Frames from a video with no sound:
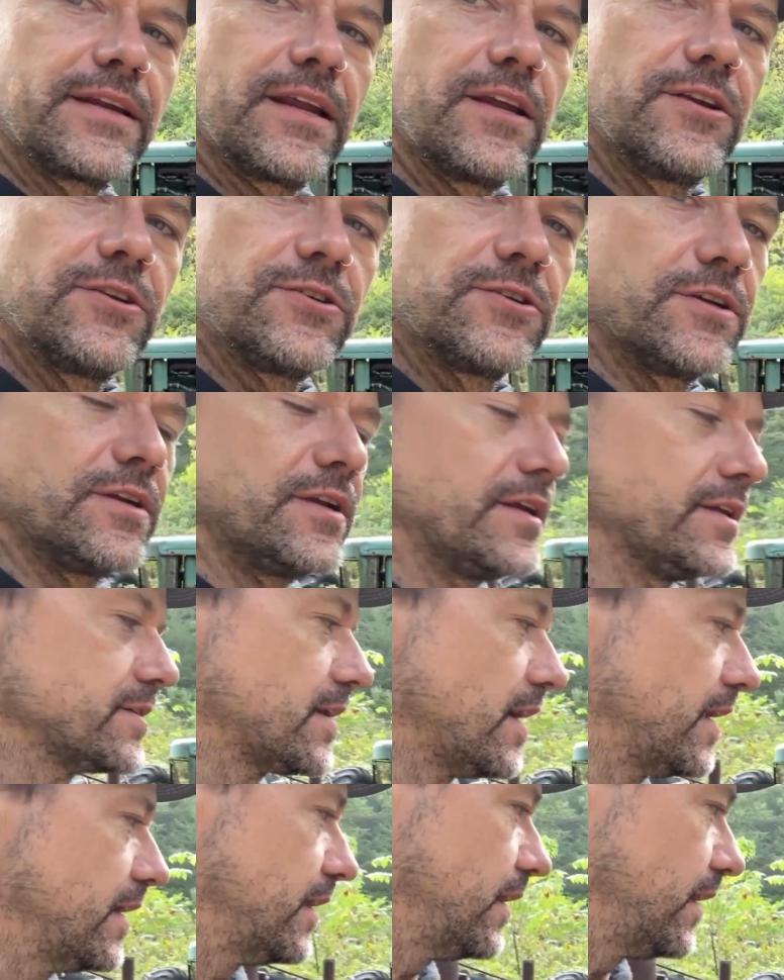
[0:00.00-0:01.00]
engine. It's
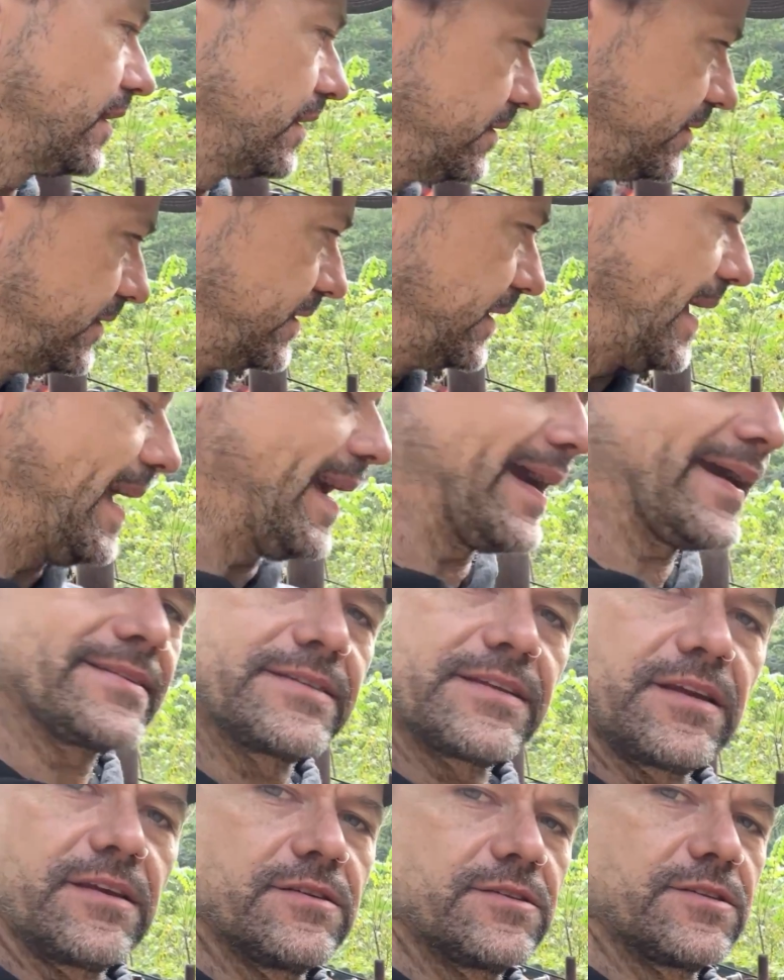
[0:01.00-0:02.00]
got the
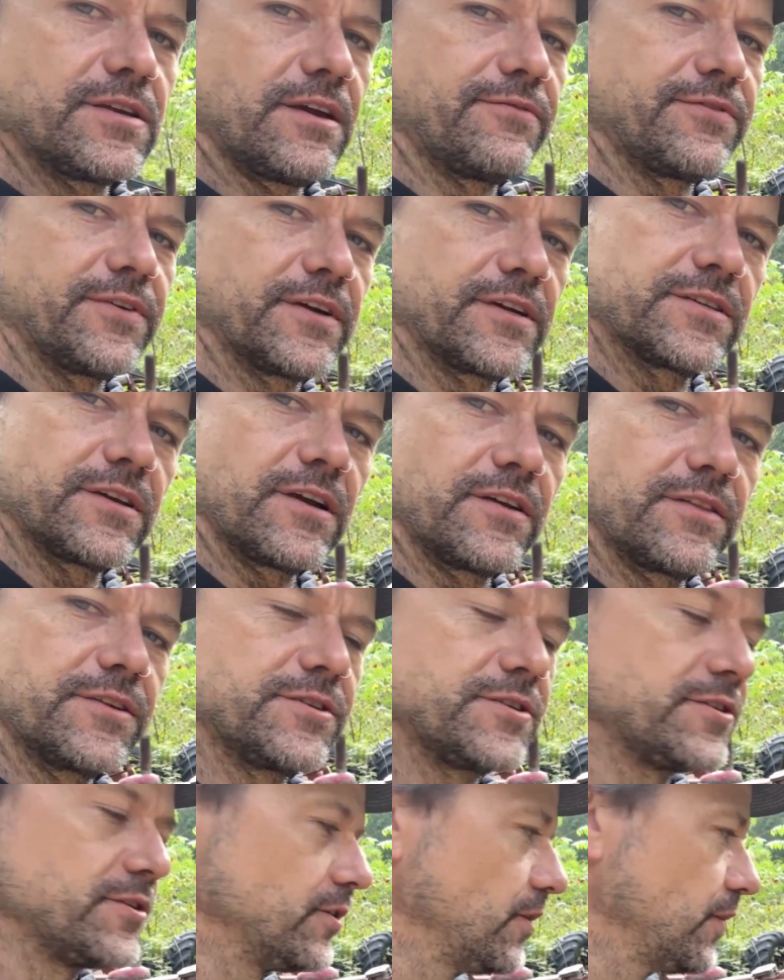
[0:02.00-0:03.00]
X suffix on the
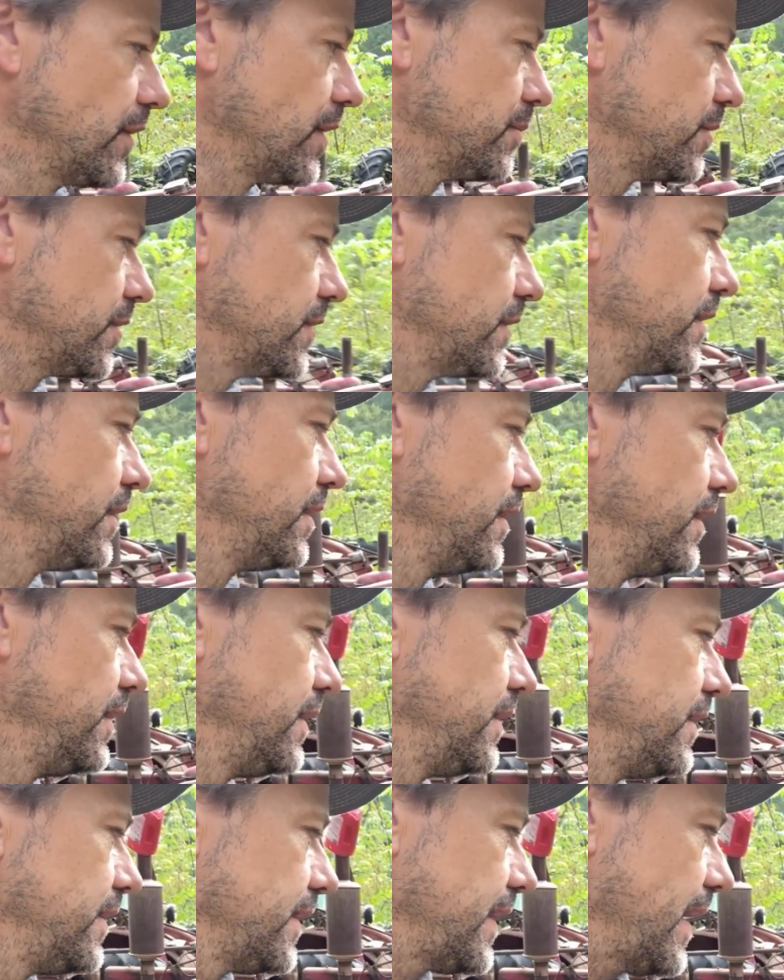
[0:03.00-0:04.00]
serial number,
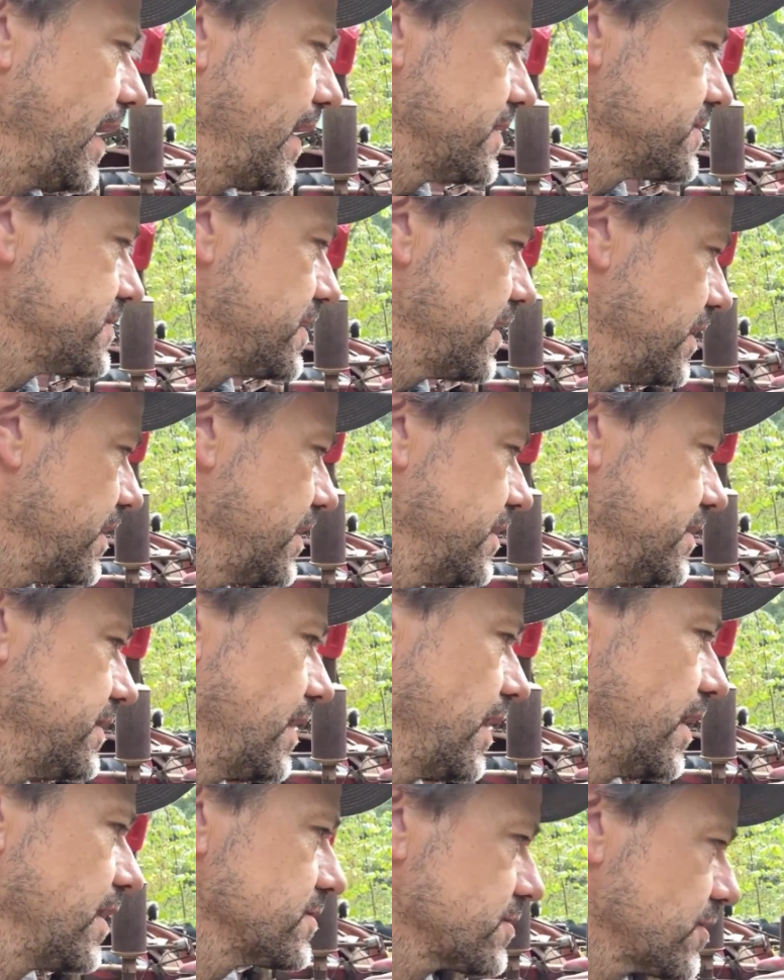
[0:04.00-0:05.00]
gas head,
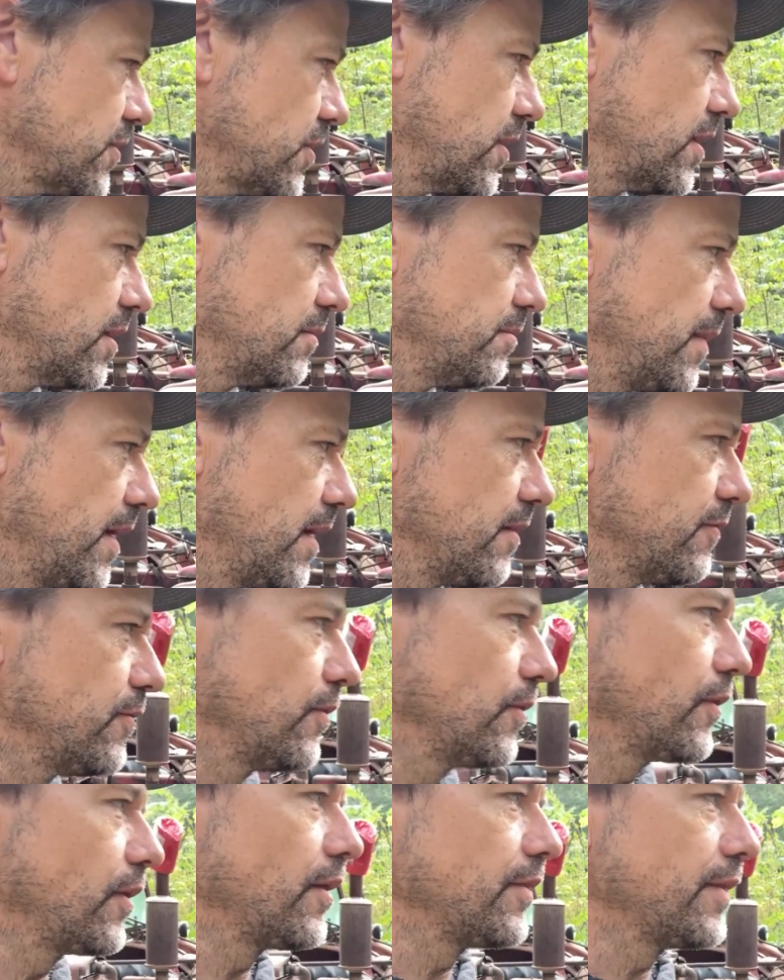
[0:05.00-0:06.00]
gas carb,
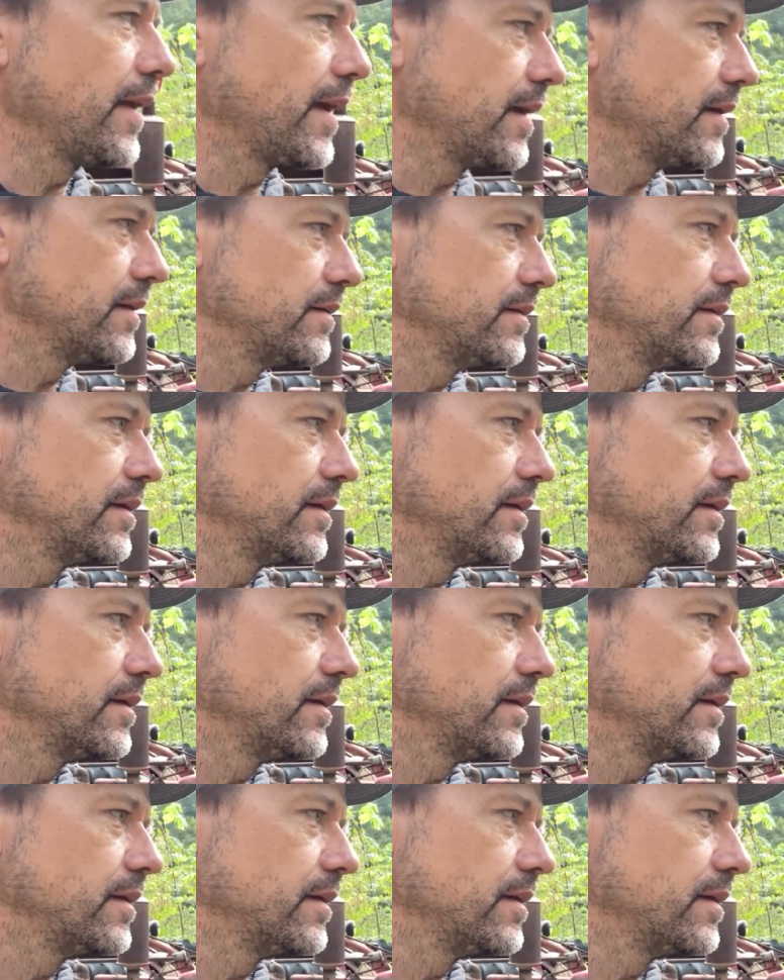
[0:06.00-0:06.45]
manifold, all that.